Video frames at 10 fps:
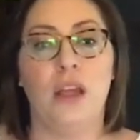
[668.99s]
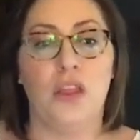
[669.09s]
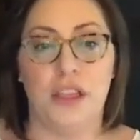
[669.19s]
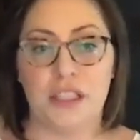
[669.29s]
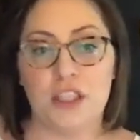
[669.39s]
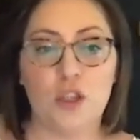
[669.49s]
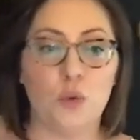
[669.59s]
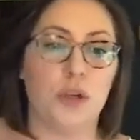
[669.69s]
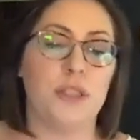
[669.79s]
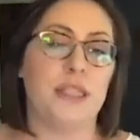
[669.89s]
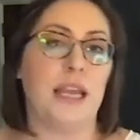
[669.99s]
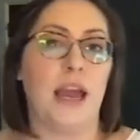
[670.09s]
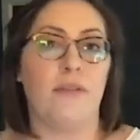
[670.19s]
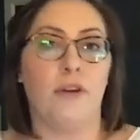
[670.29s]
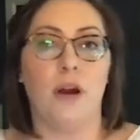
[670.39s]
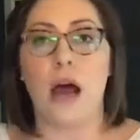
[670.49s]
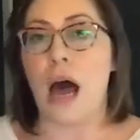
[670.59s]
this is the worst thing ever,